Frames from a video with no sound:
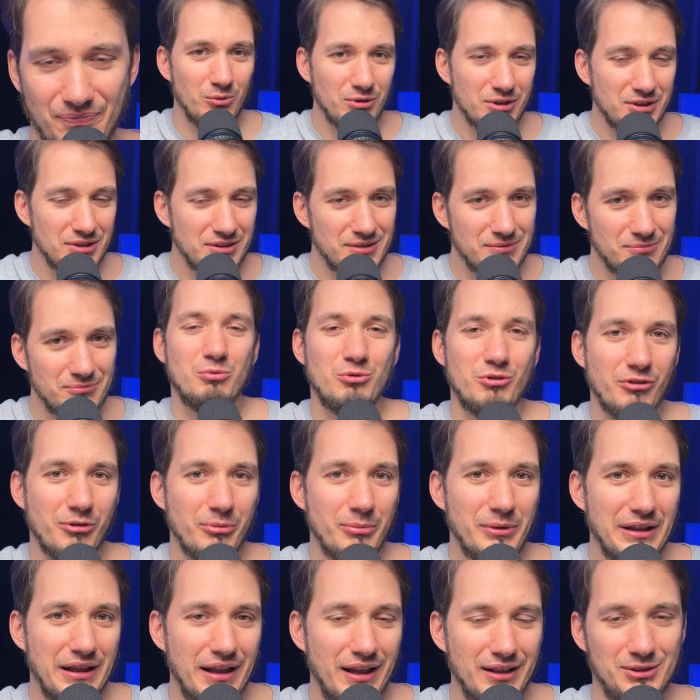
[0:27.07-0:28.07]
what
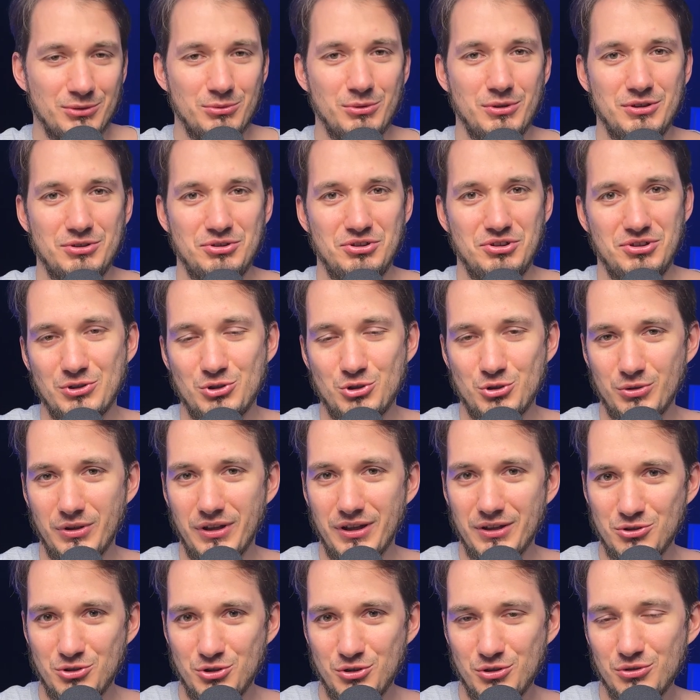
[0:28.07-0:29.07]
programming language should
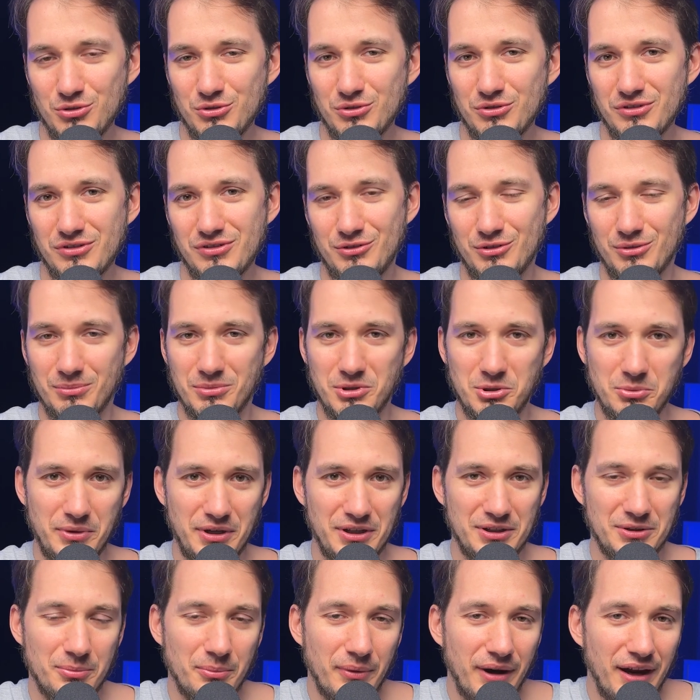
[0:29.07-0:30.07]
I choose to
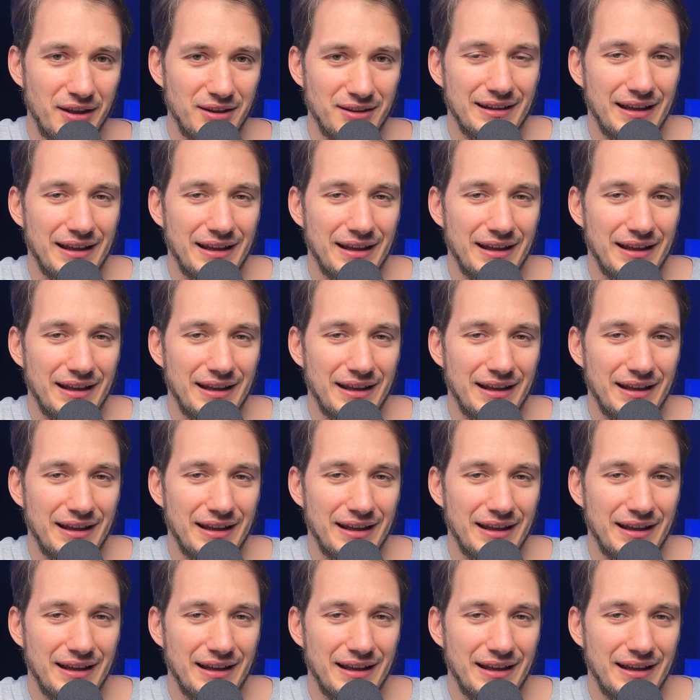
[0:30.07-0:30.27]
implement my